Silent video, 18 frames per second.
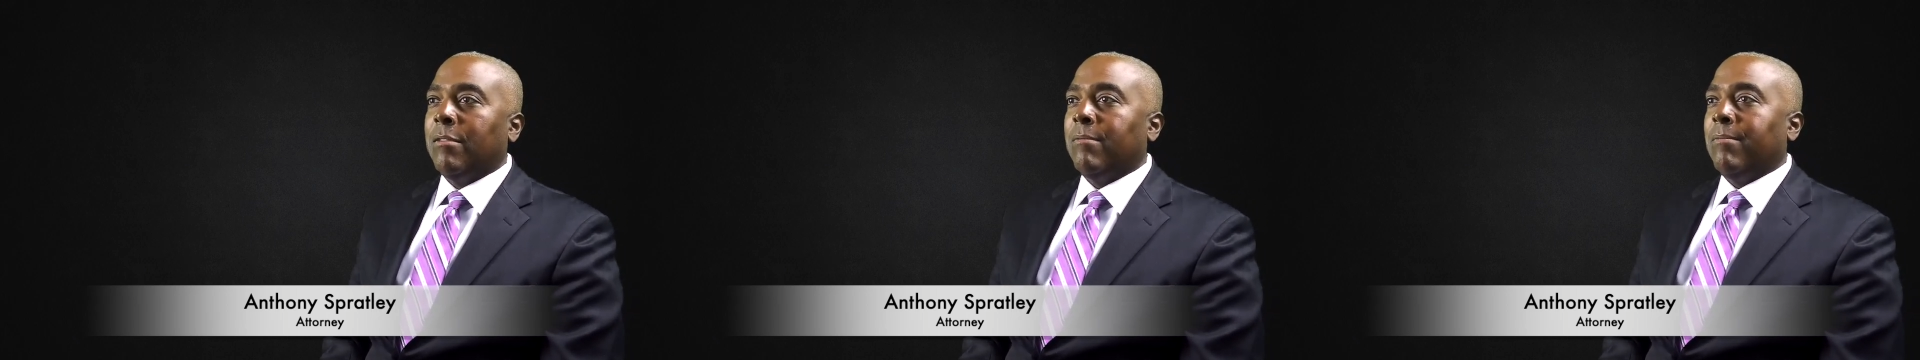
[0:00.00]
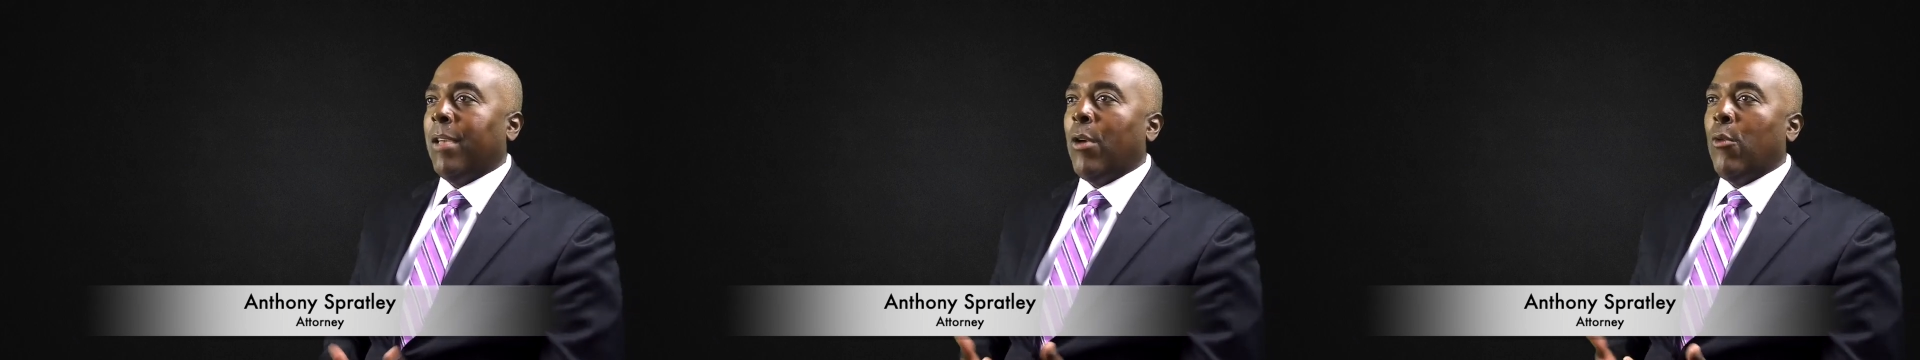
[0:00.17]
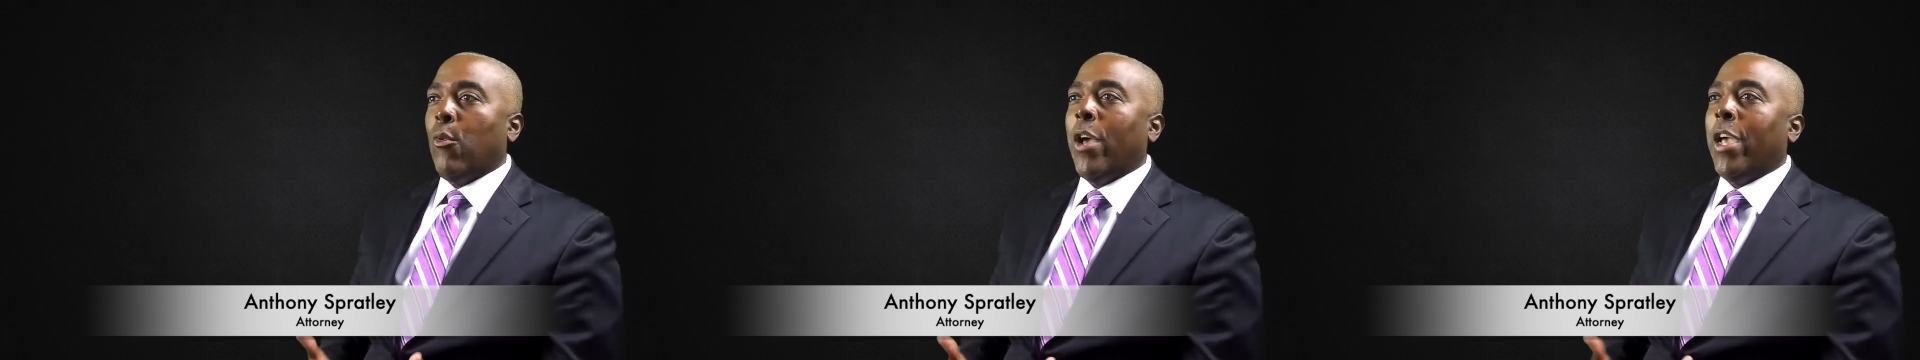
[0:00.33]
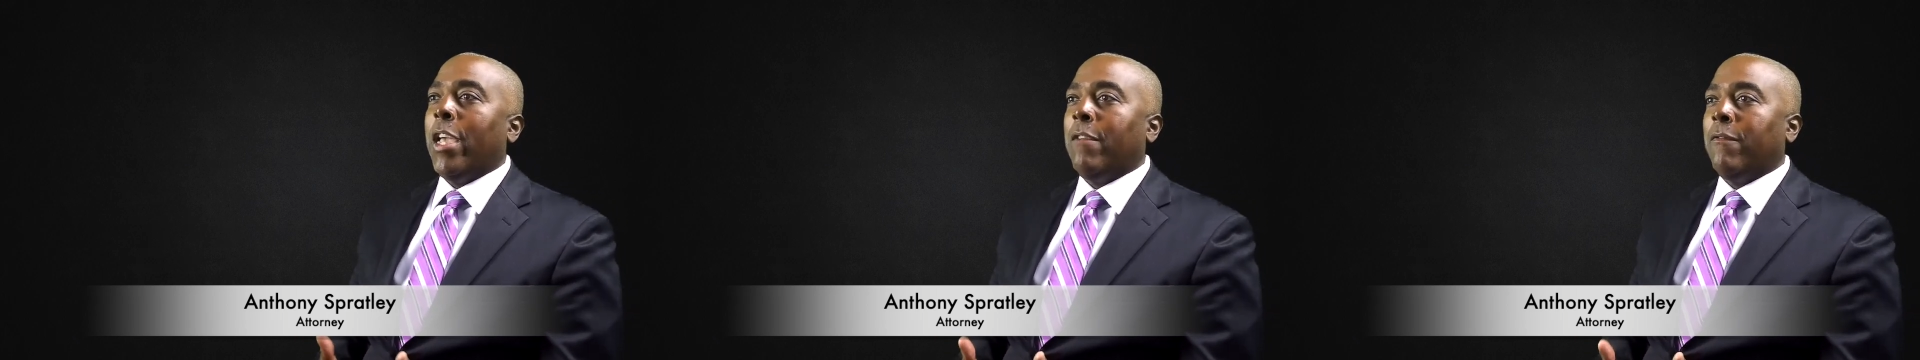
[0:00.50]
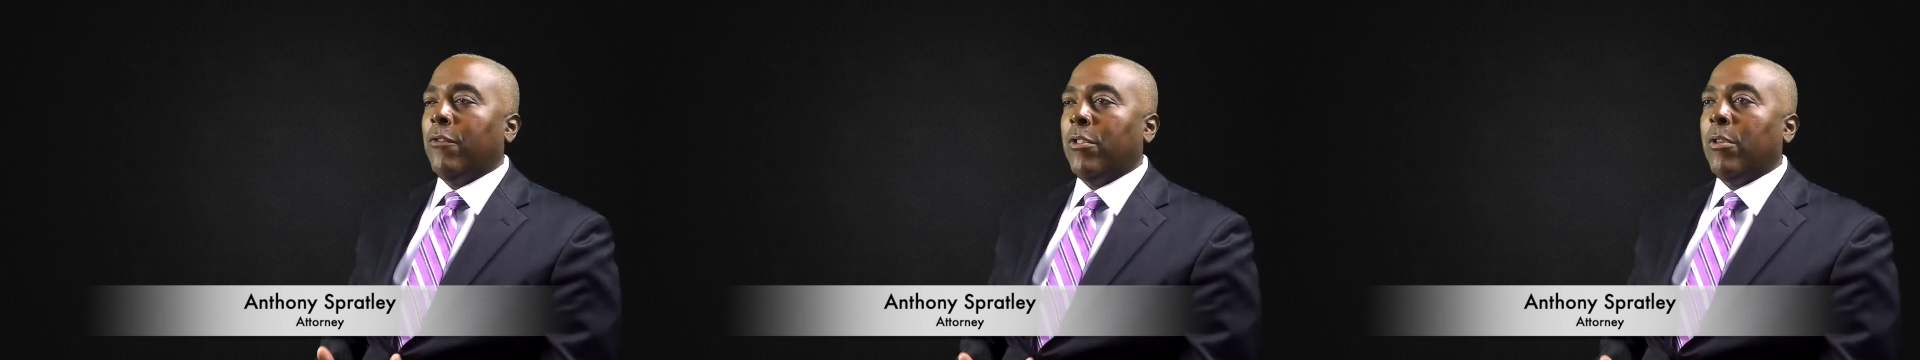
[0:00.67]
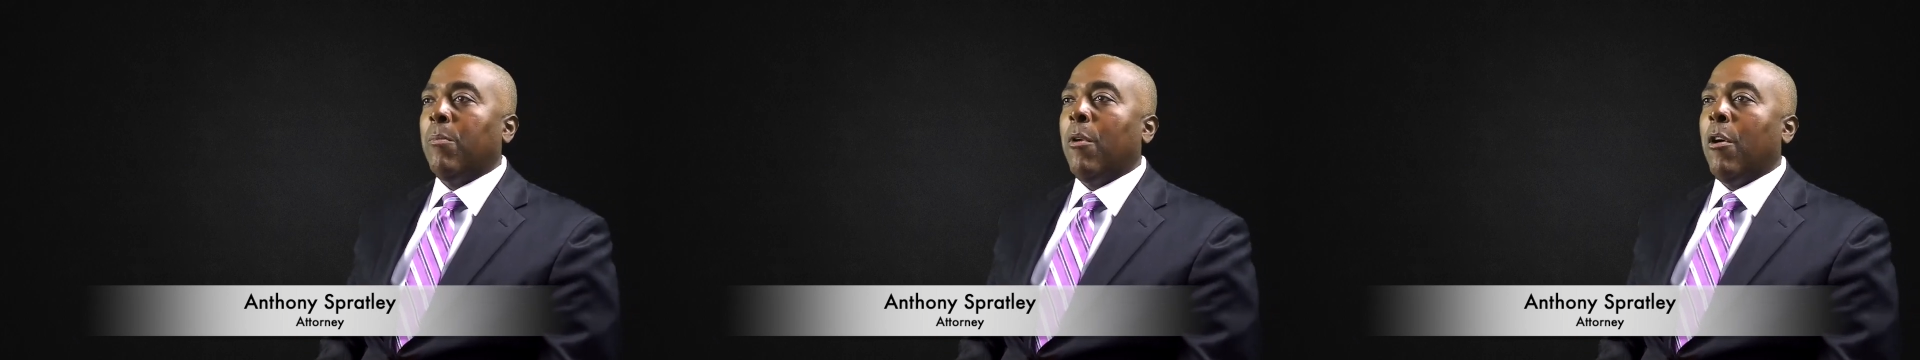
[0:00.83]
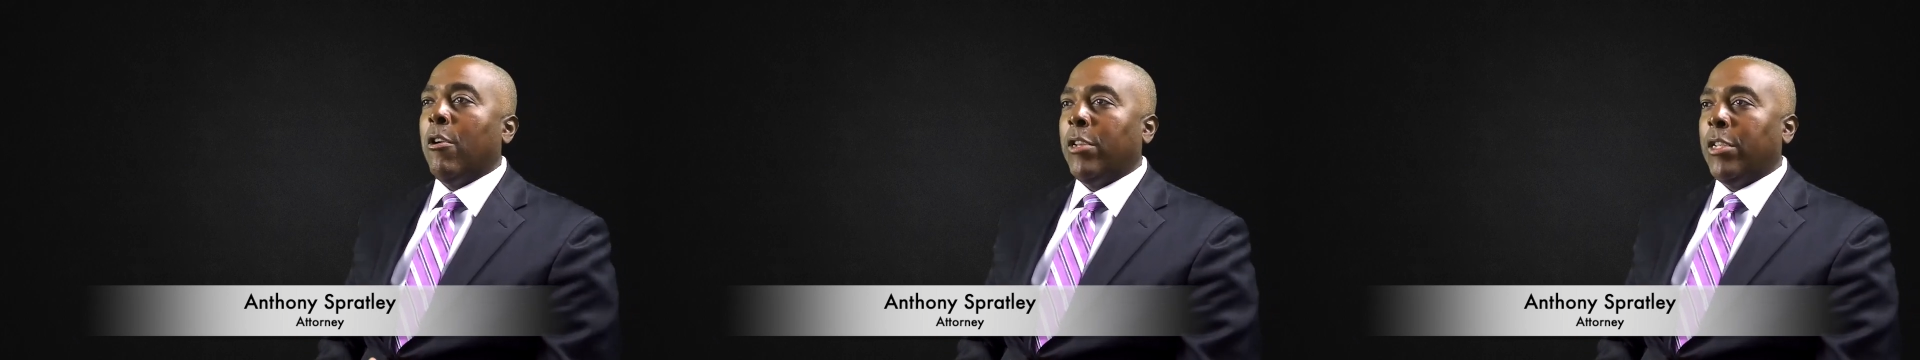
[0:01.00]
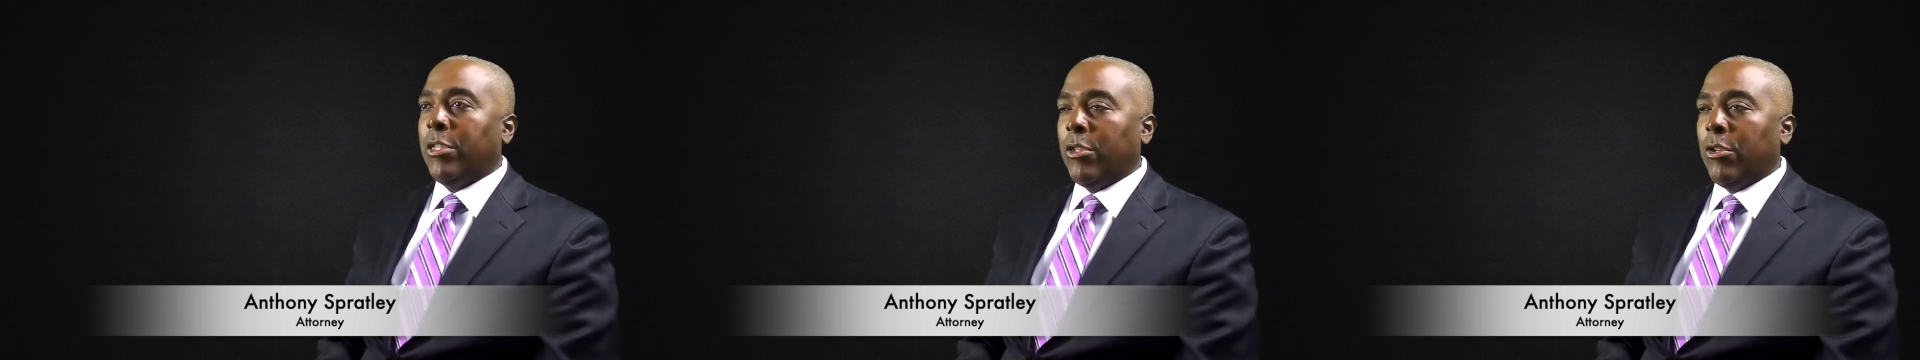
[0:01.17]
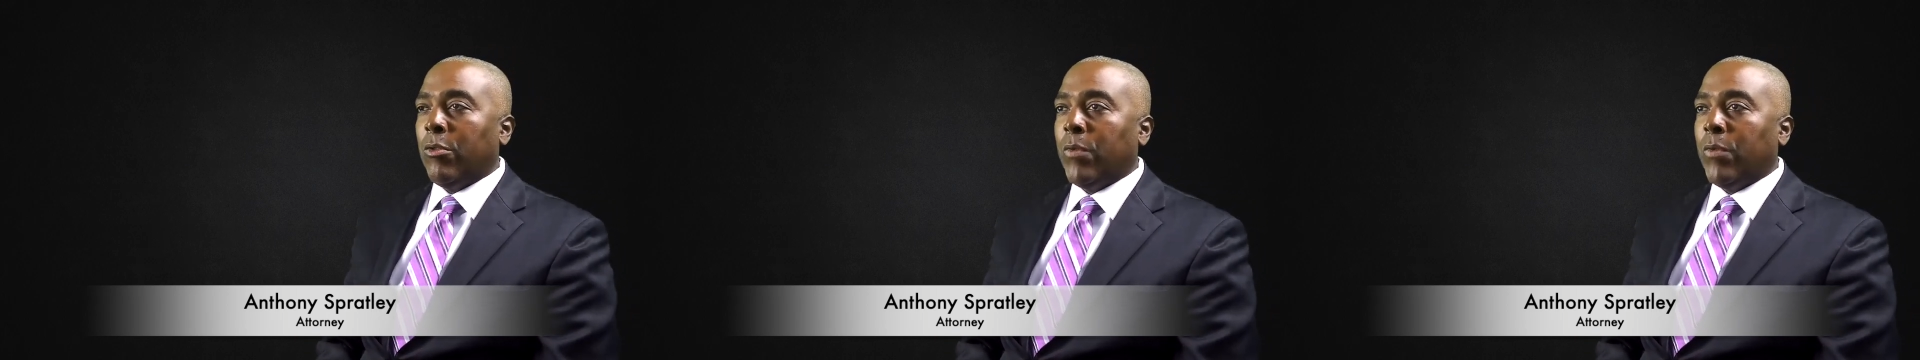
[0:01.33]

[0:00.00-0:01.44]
a way for the party to